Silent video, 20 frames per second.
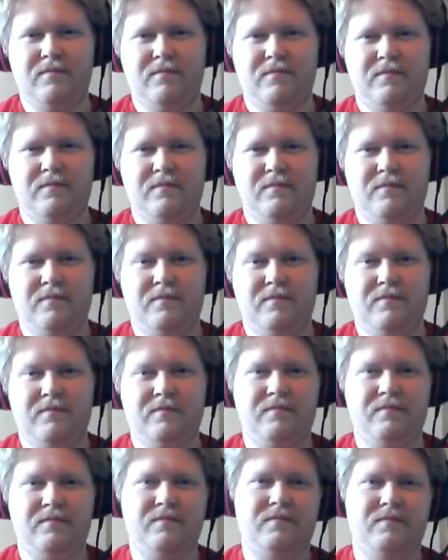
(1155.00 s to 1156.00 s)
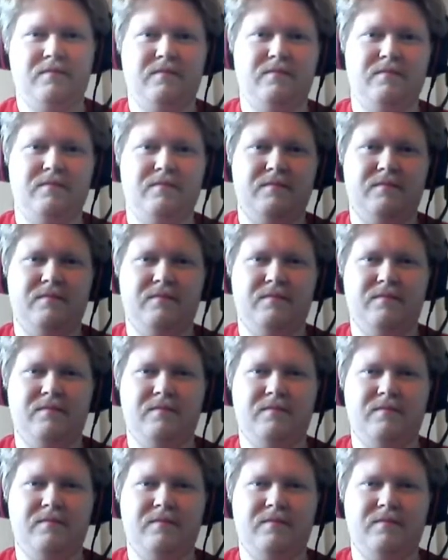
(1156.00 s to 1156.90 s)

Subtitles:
Nothing is said.